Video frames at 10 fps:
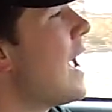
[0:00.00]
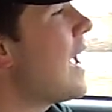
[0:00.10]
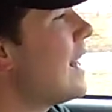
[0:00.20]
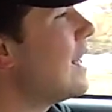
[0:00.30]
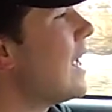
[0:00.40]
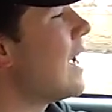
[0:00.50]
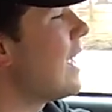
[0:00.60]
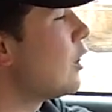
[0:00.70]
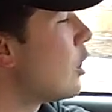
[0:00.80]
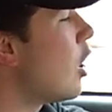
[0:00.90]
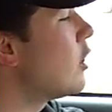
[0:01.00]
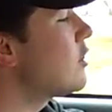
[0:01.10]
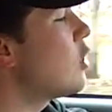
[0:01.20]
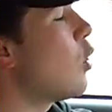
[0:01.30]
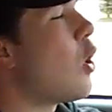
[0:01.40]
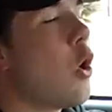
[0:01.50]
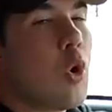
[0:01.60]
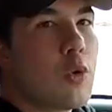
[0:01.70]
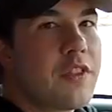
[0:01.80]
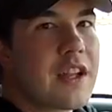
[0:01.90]
and it'll also
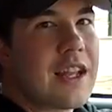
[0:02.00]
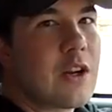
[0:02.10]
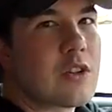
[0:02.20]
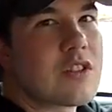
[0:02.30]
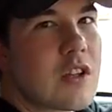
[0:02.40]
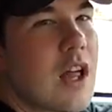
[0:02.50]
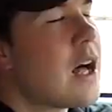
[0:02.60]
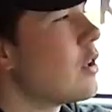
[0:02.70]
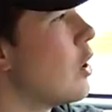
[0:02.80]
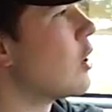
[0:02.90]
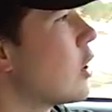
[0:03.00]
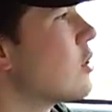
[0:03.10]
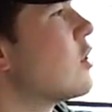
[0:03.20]
hold the gears a lot longer.